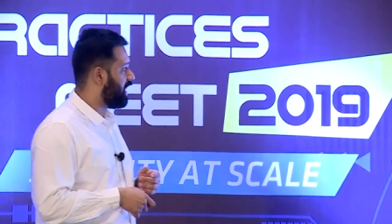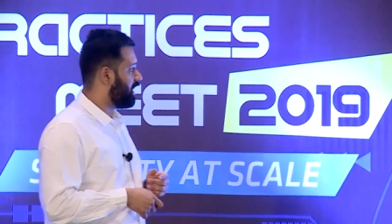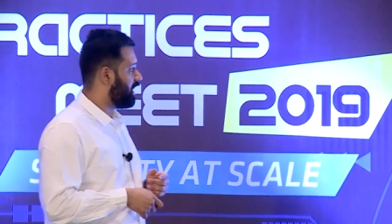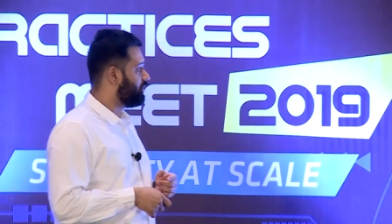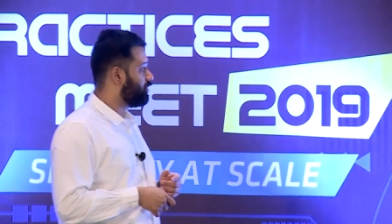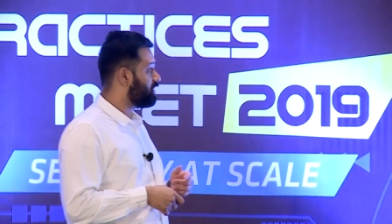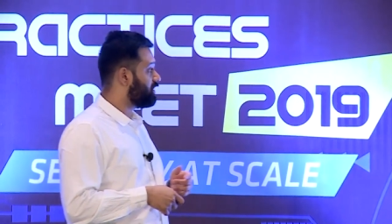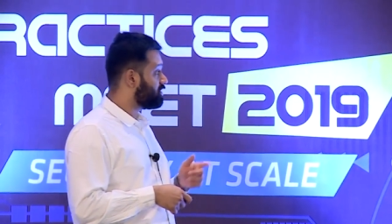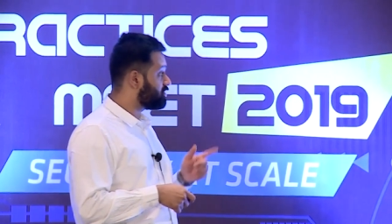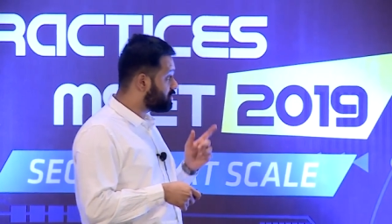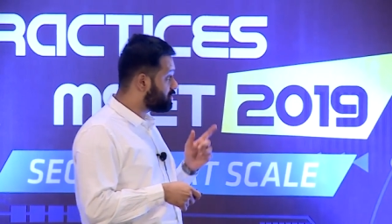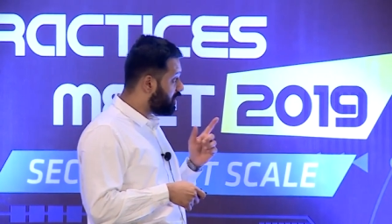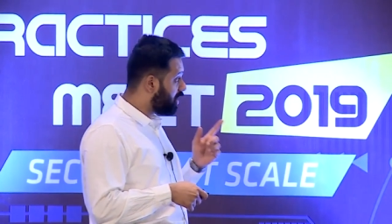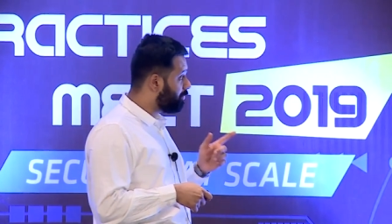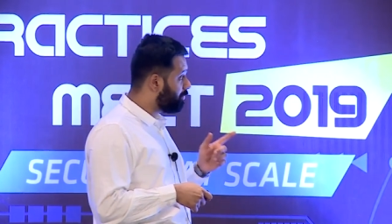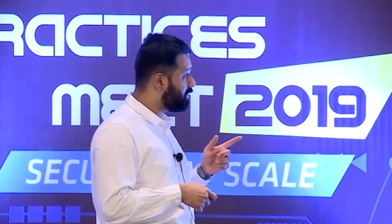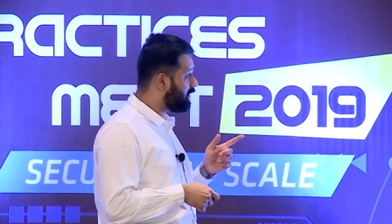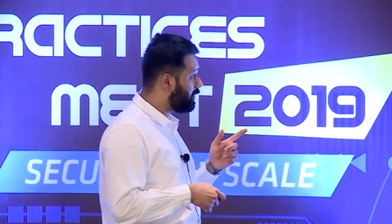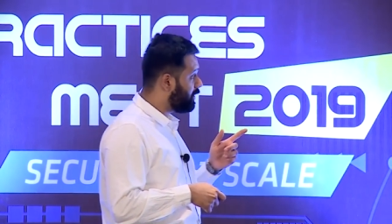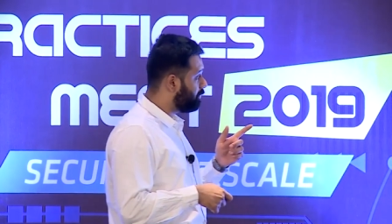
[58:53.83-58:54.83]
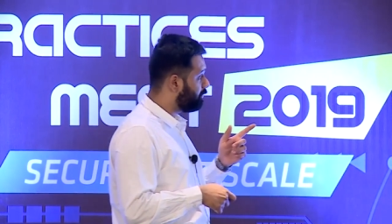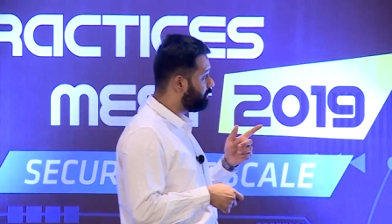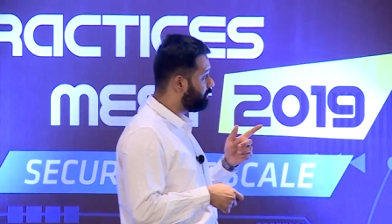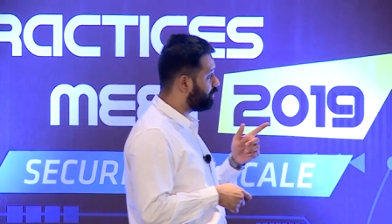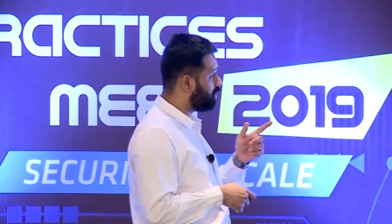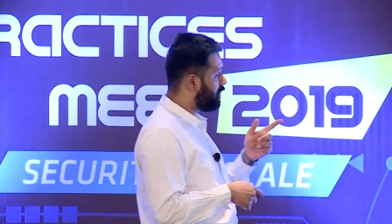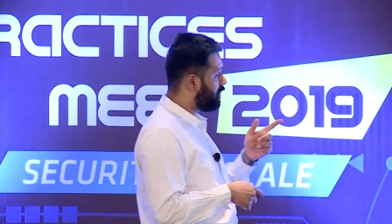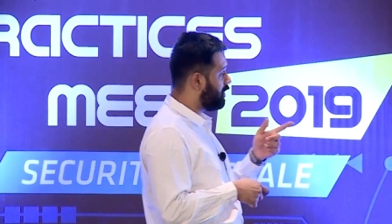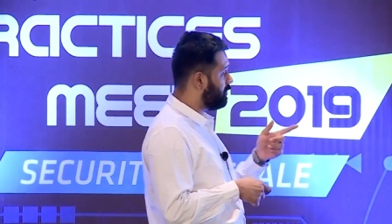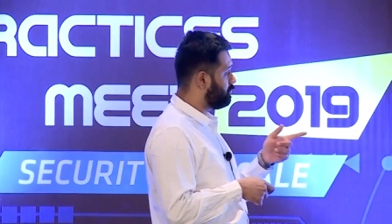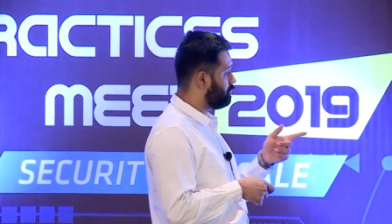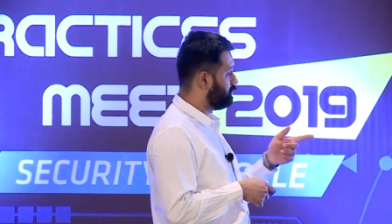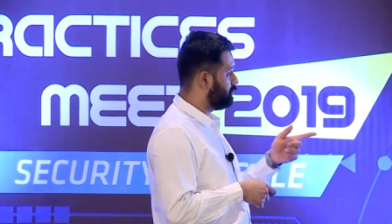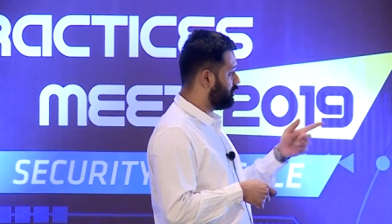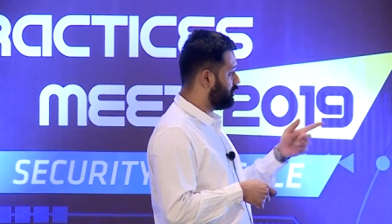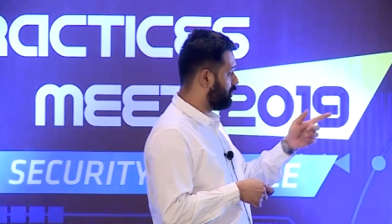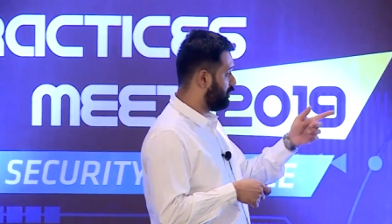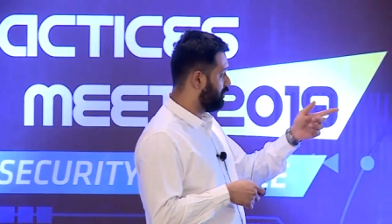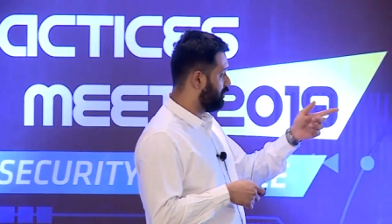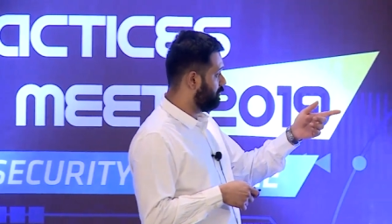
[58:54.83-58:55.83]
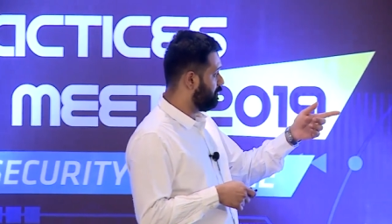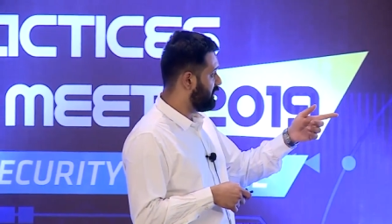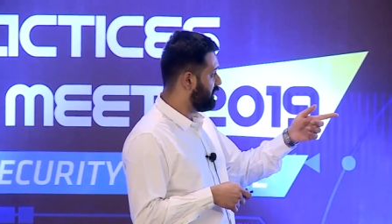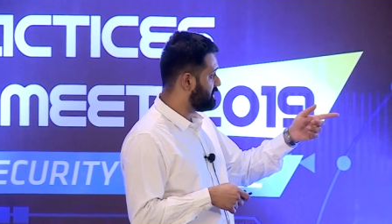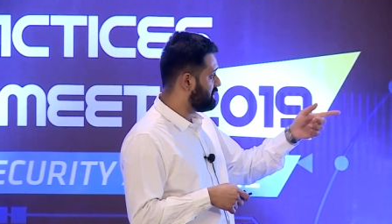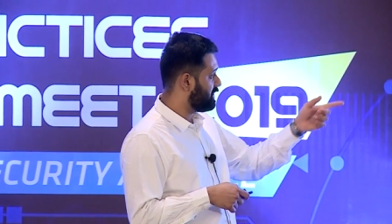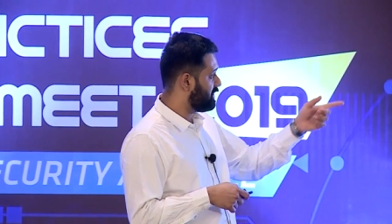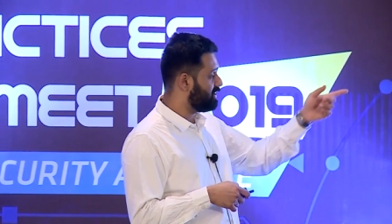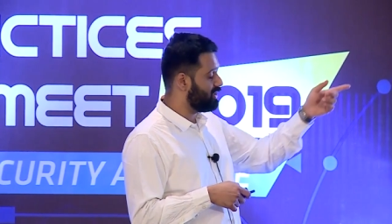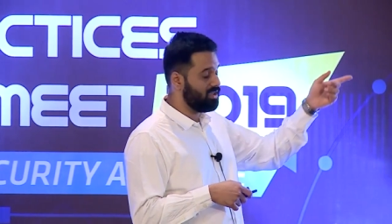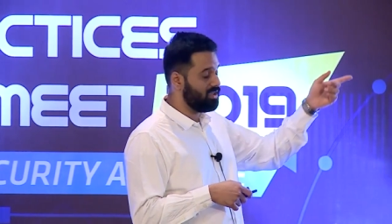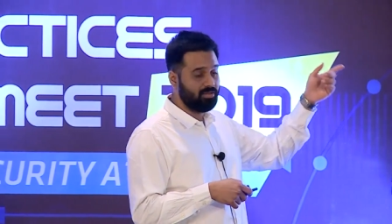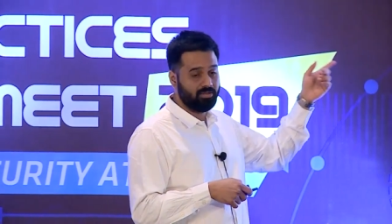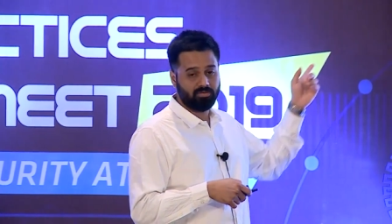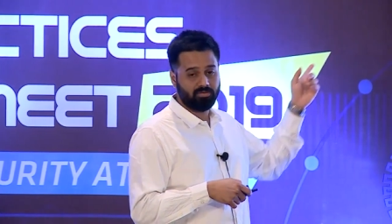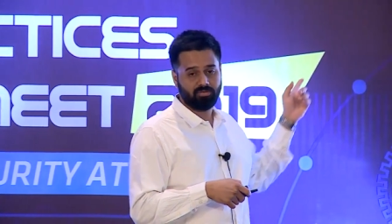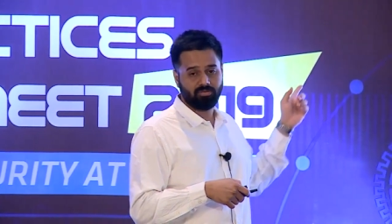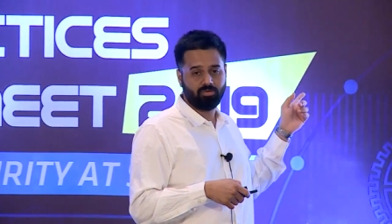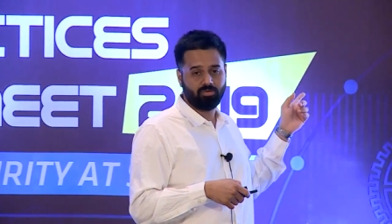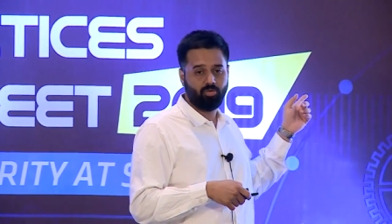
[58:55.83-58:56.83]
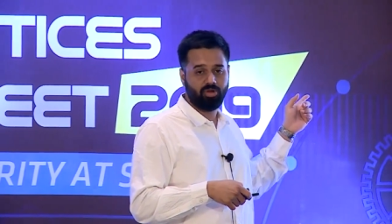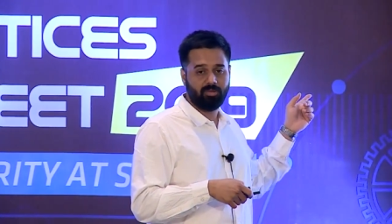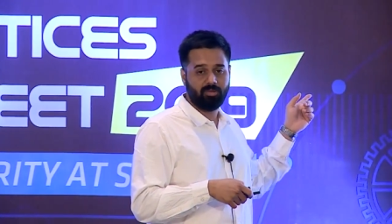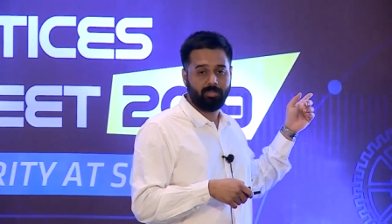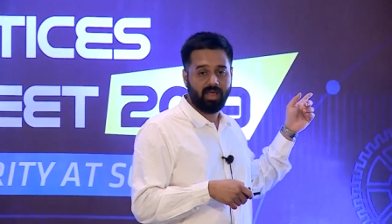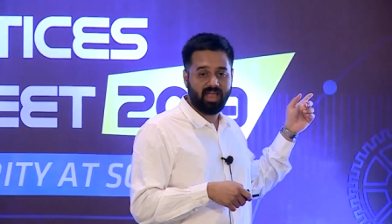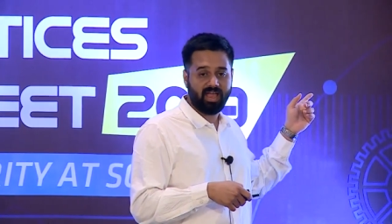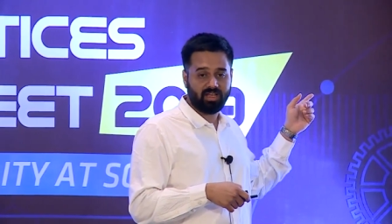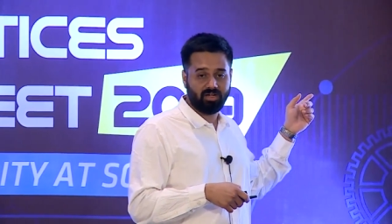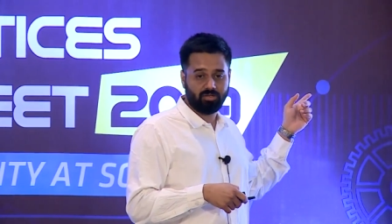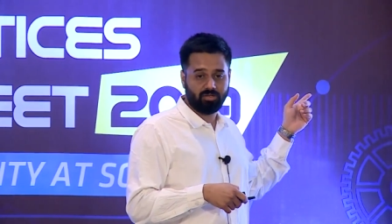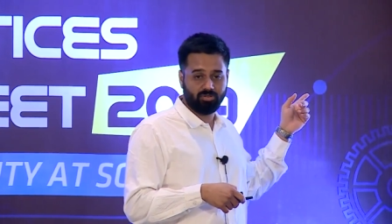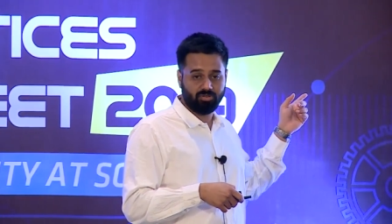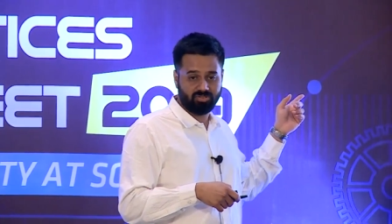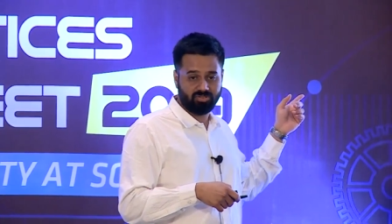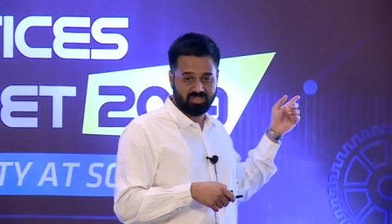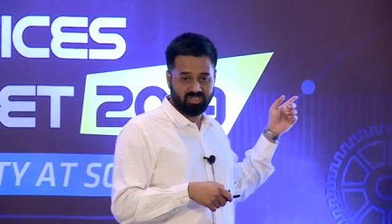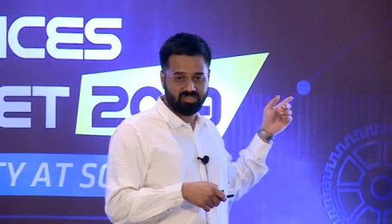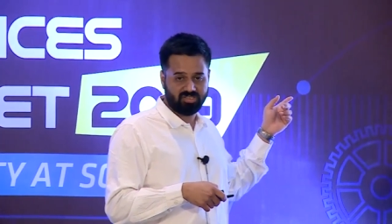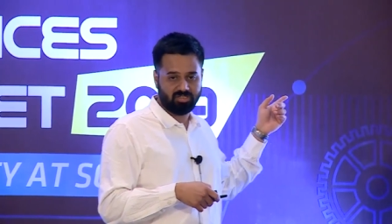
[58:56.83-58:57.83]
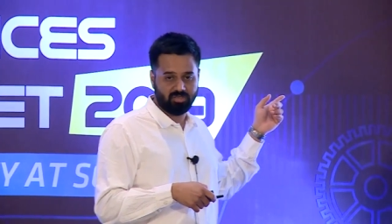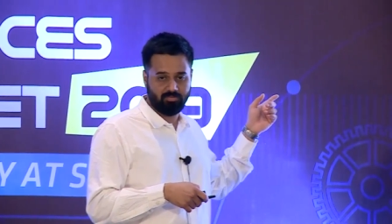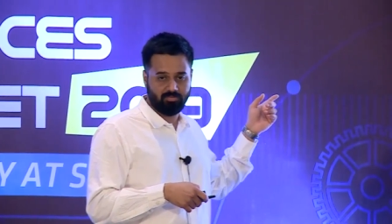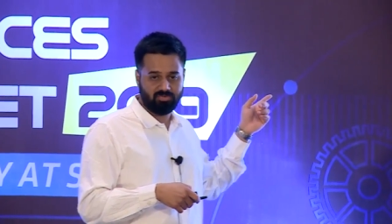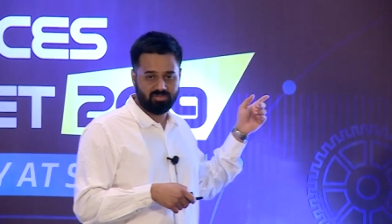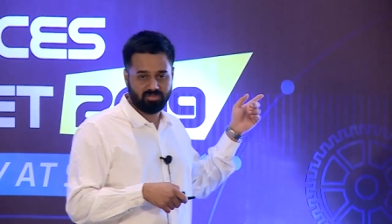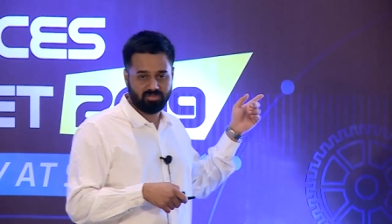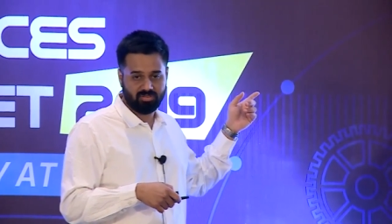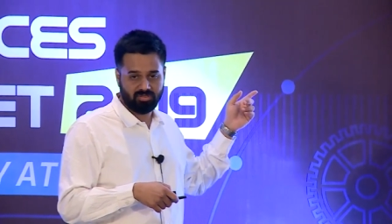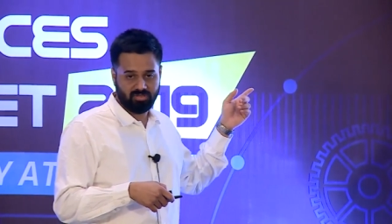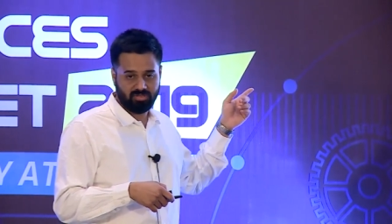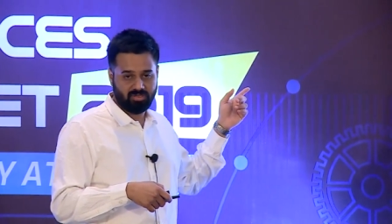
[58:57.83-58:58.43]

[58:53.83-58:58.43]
you can stop them from, basically going back into those systems,